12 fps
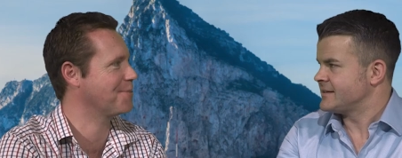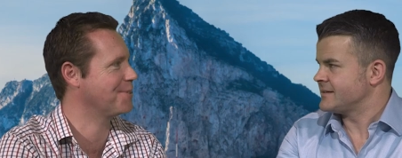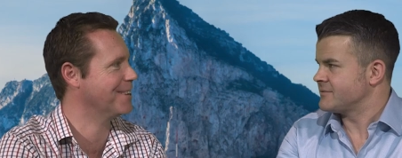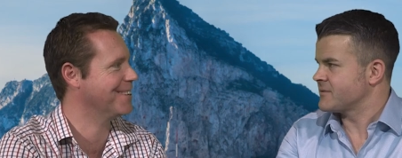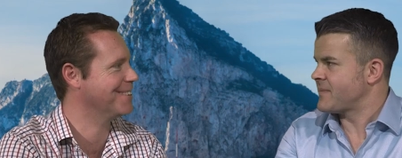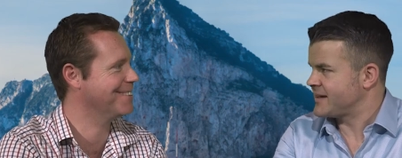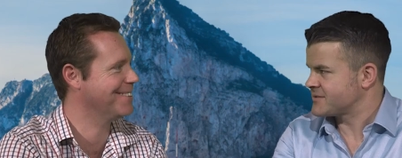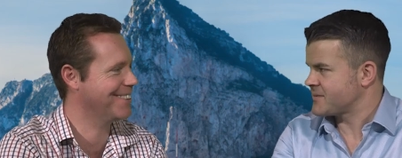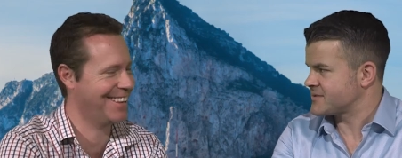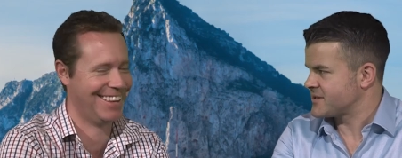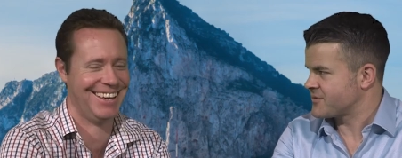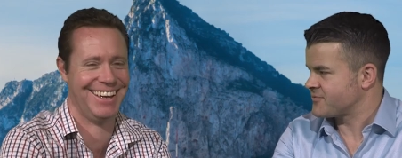Speaker 1: three. We've made it
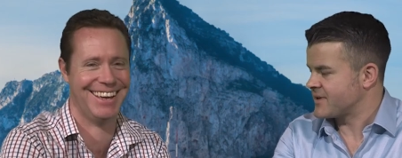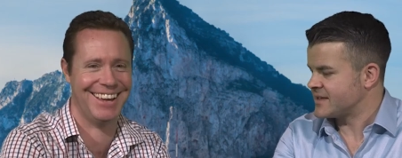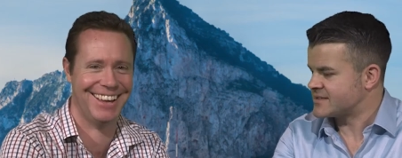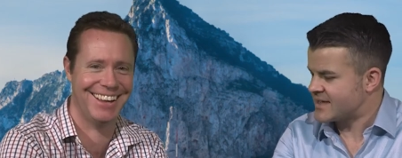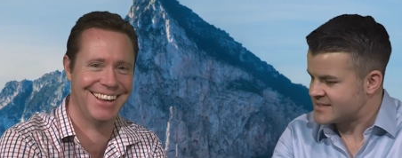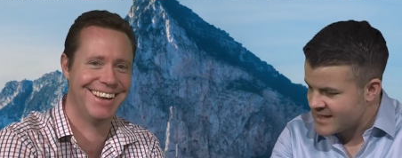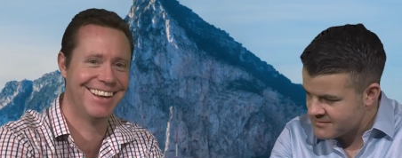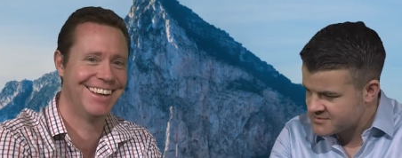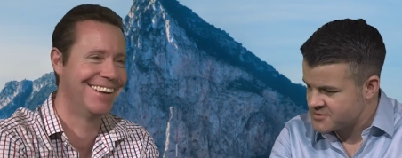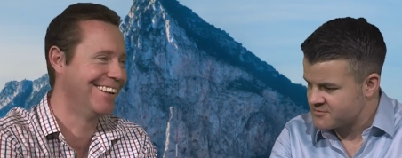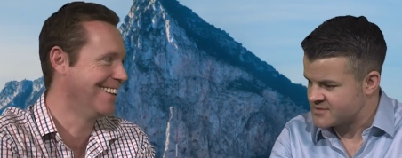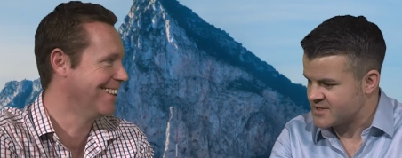to episode three. It's, it's an
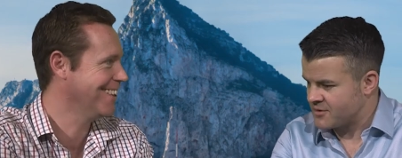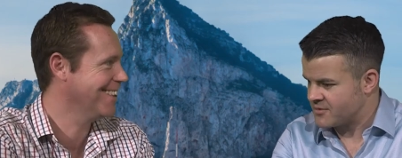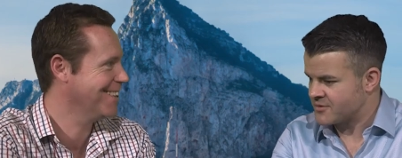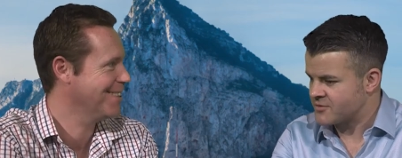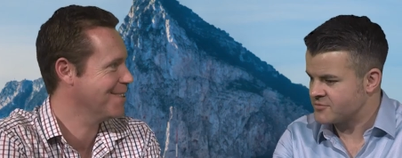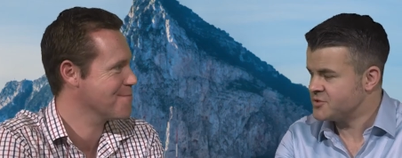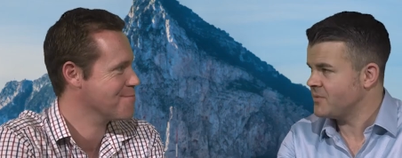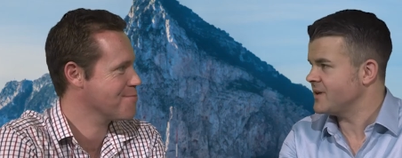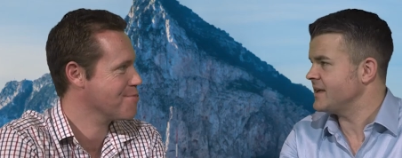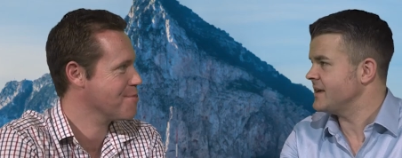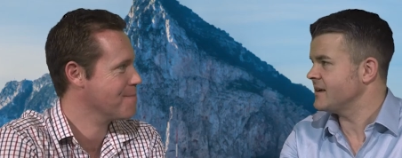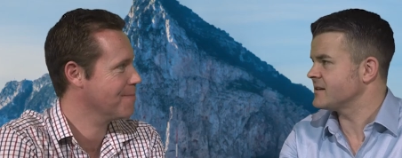absolute result. And of course, you
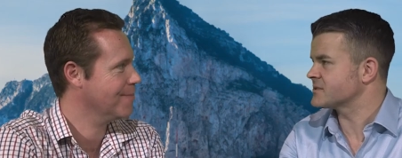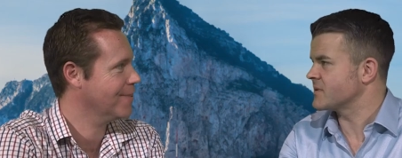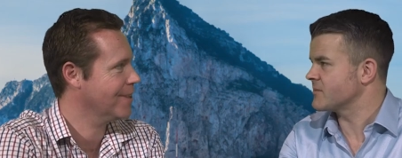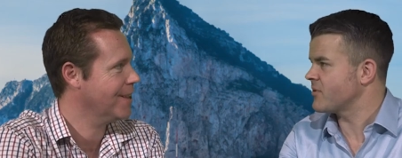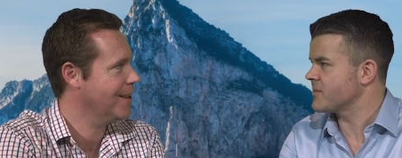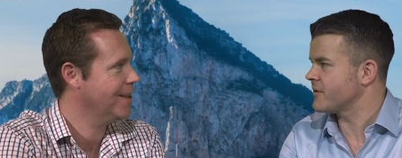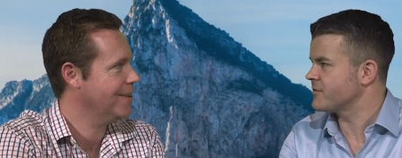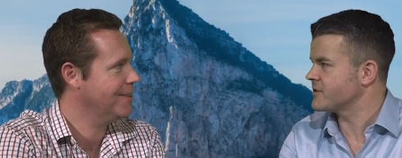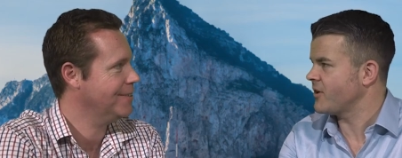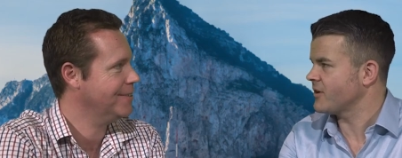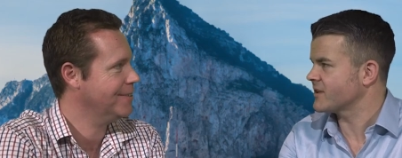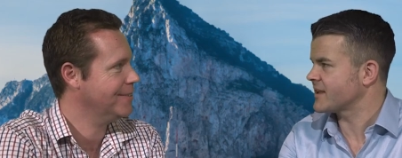weren't here last week. Probably off
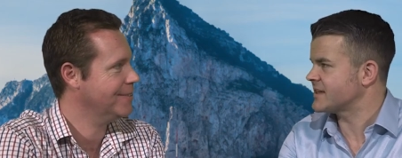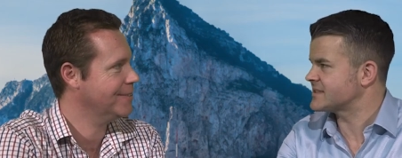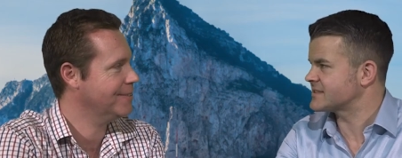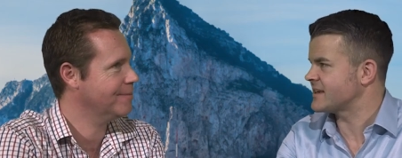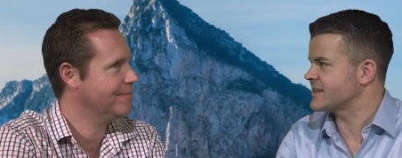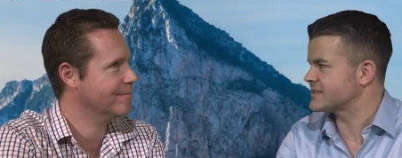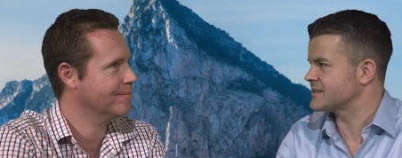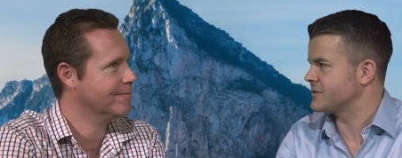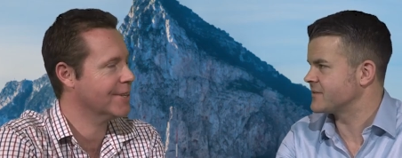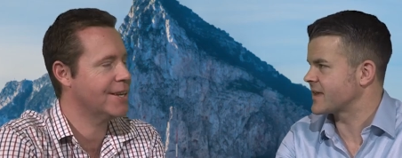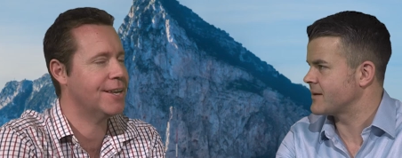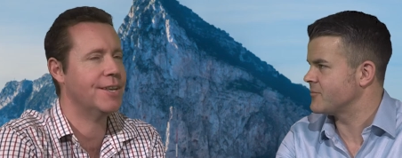on your holiday sunning
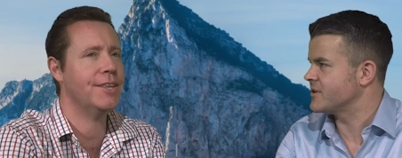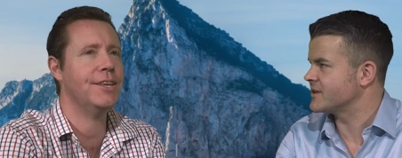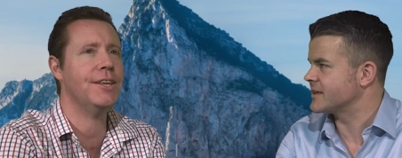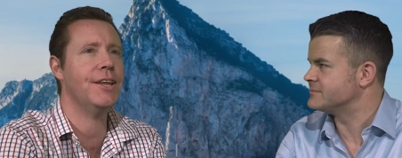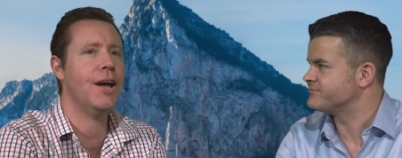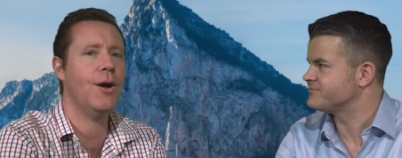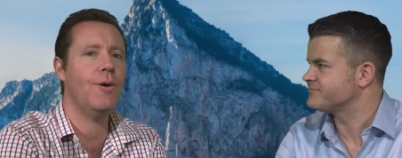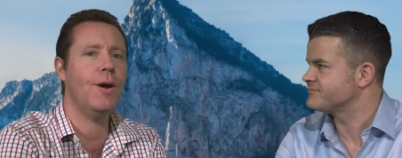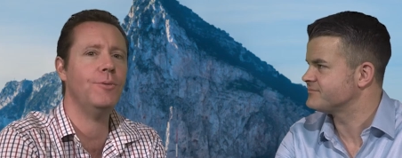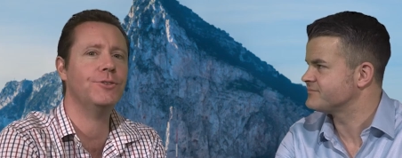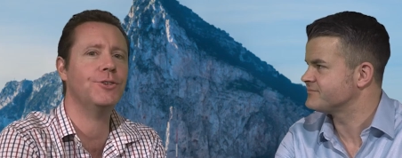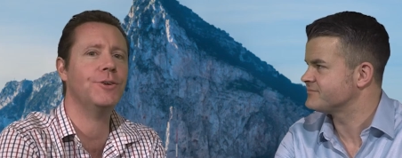yourself again, weren't you? No,
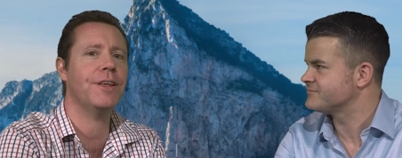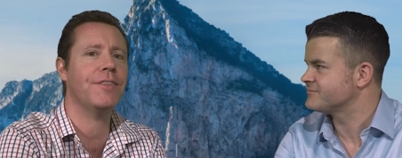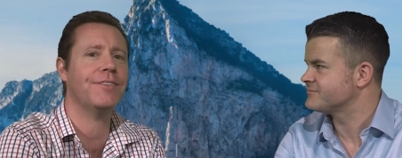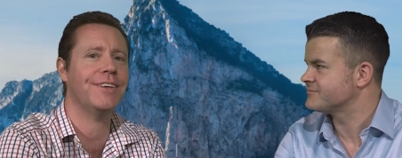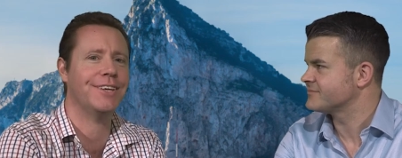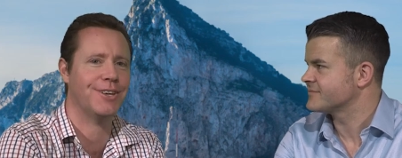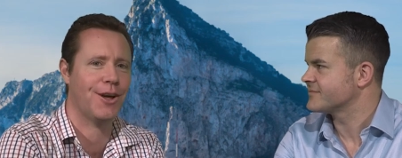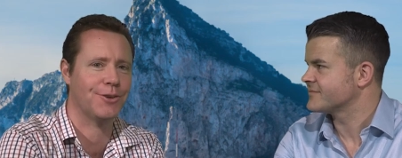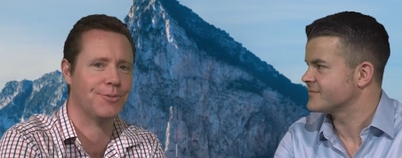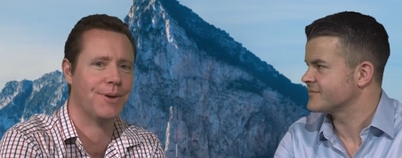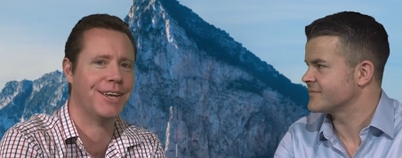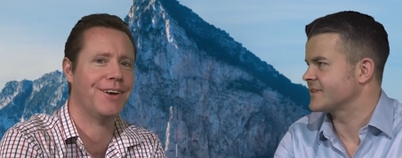
Speaker 2: I was doing other things
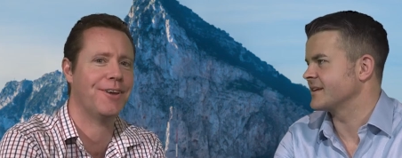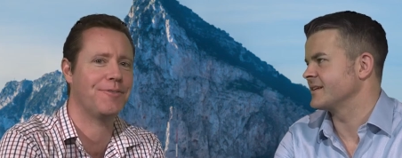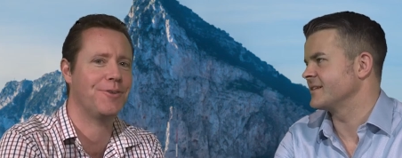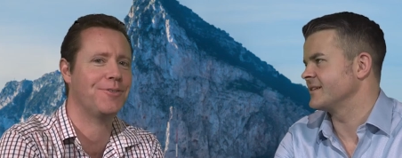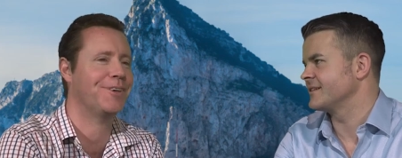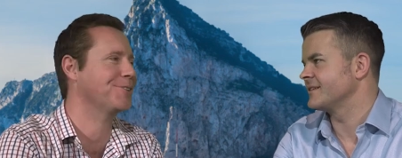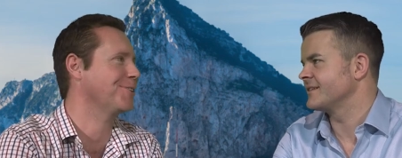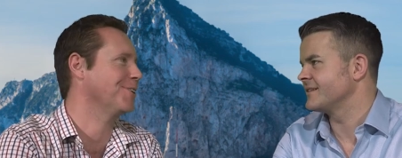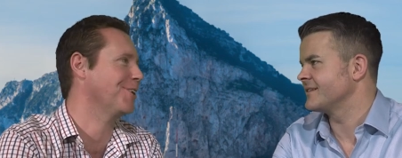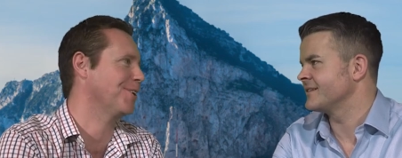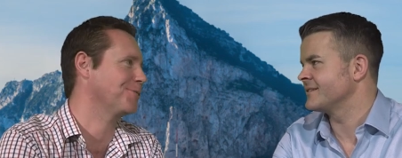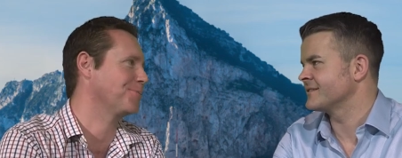last week. I had a few things
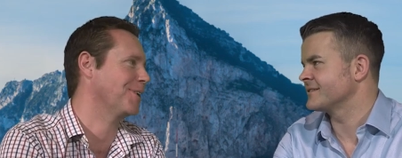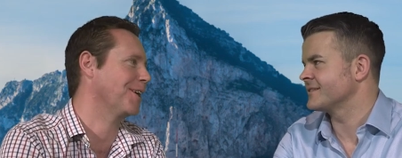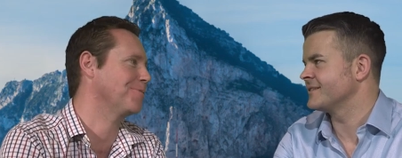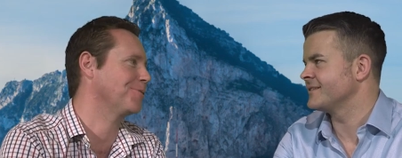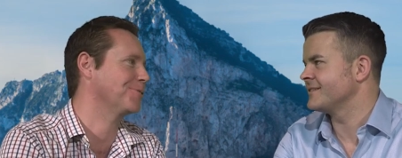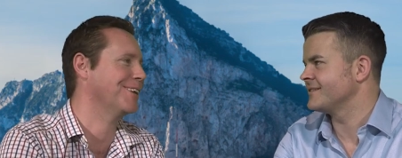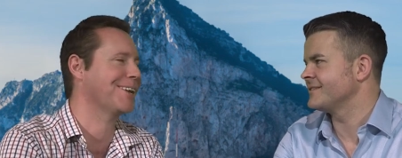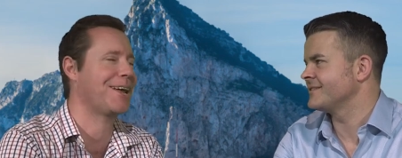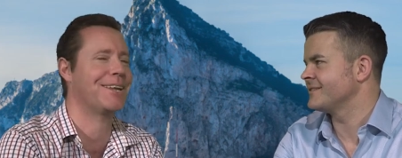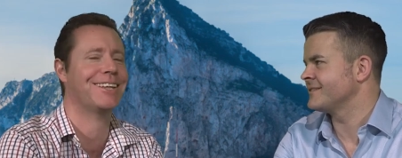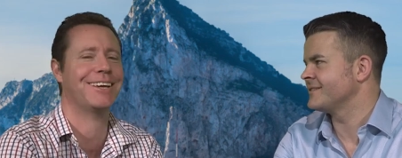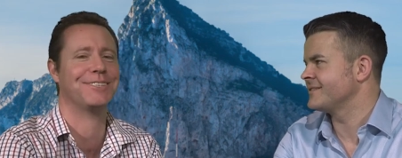on last week, unfortunately. I had a
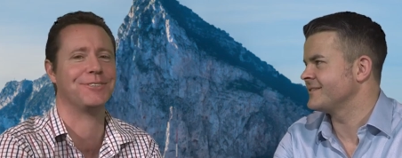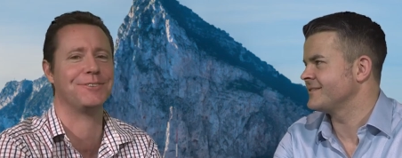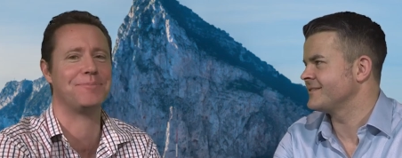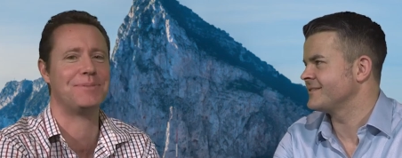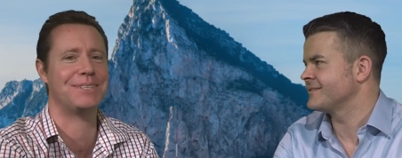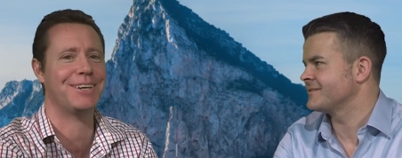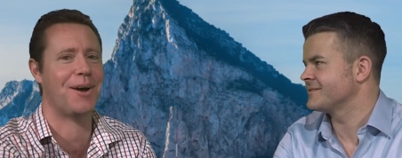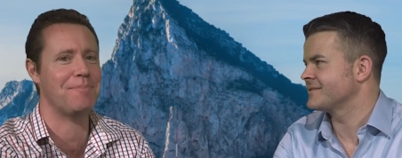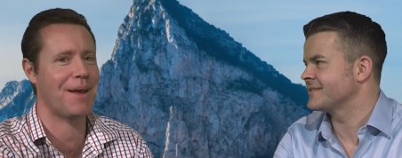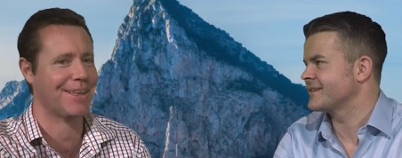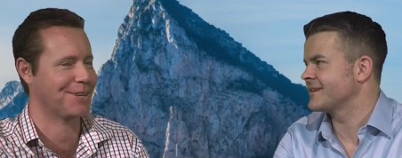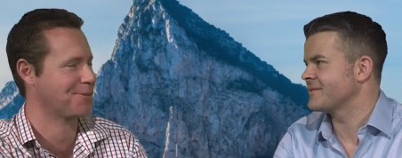couple of days off. But uh,
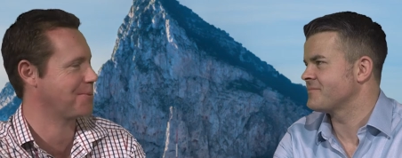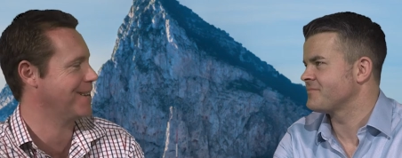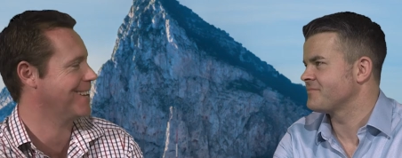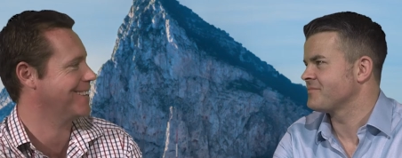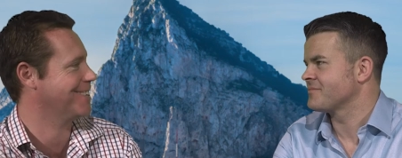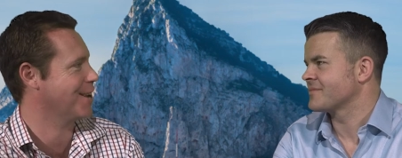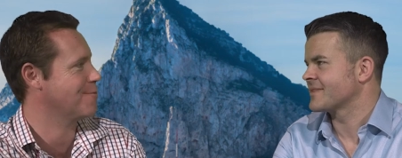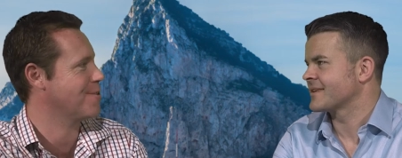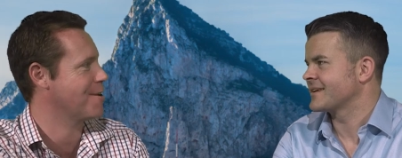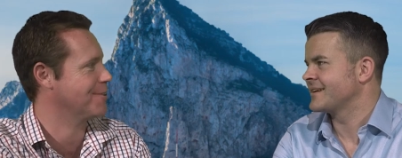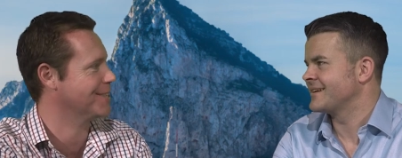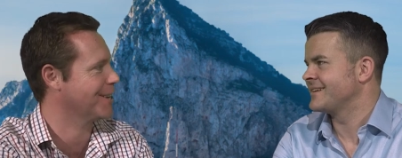I'm back this week and uh,
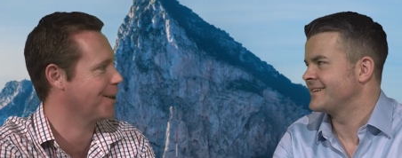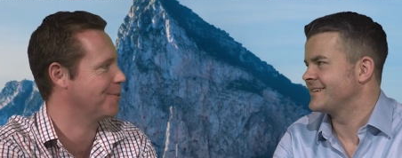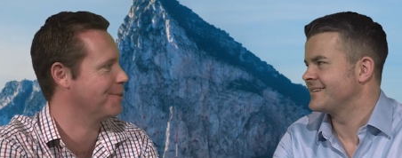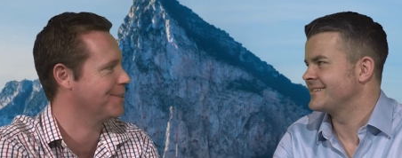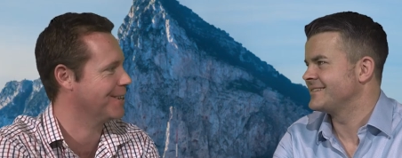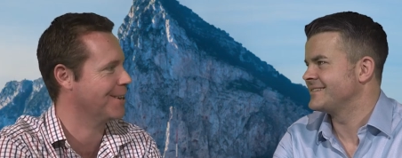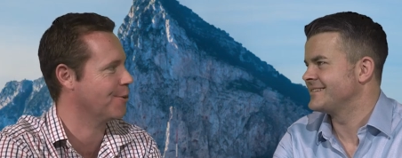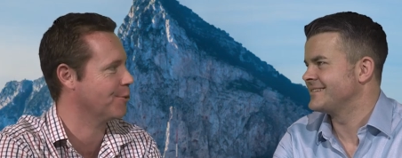raring to go and uh,